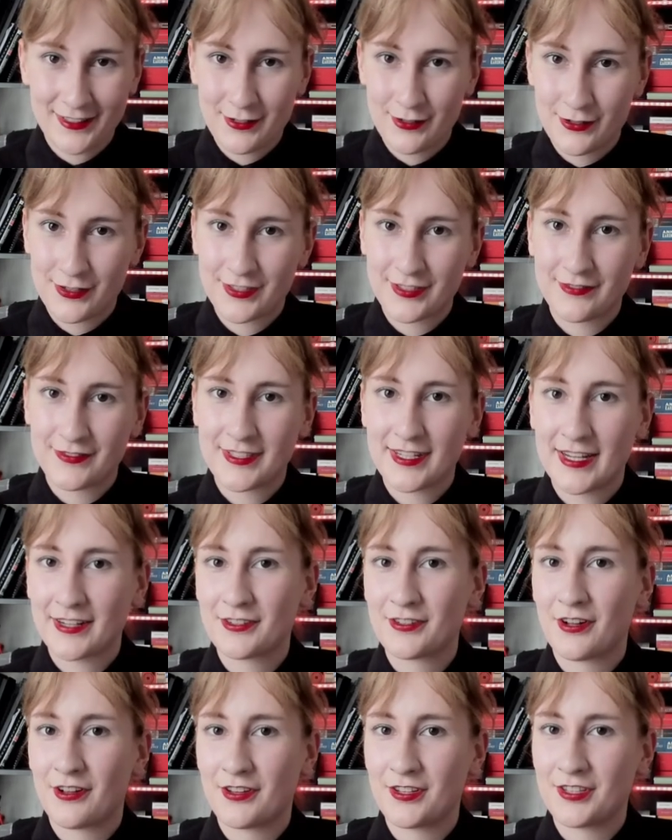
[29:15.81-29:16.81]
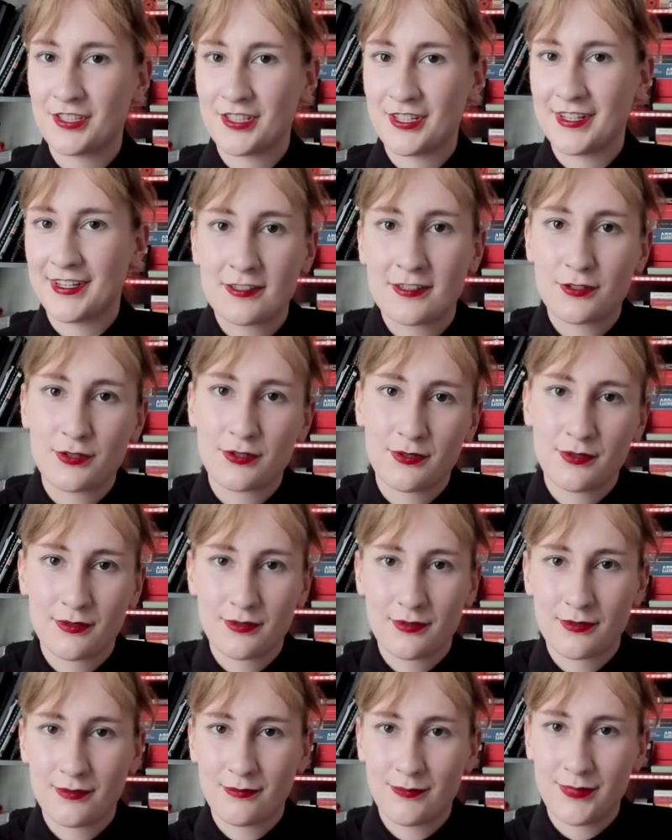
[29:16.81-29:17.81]
the use of technology
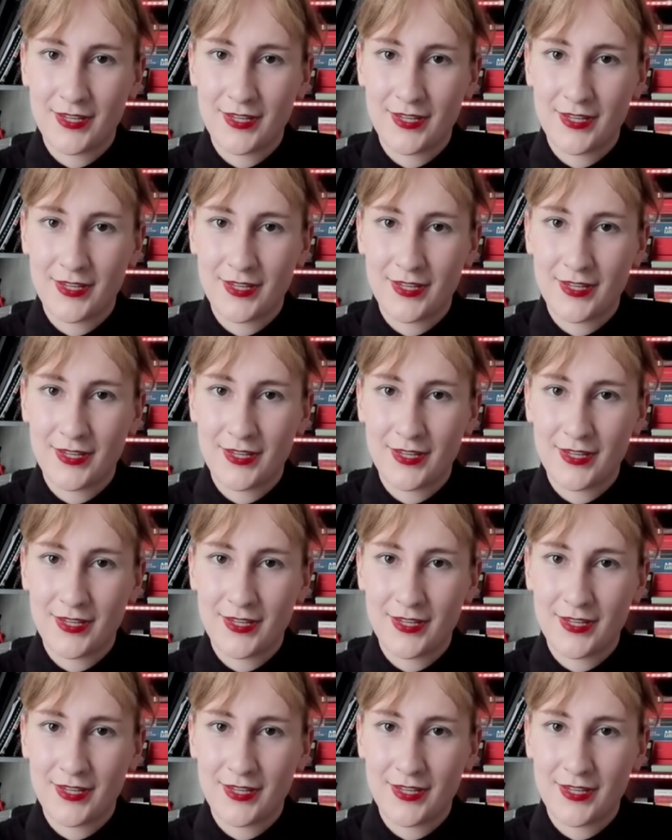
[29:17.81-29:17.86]
to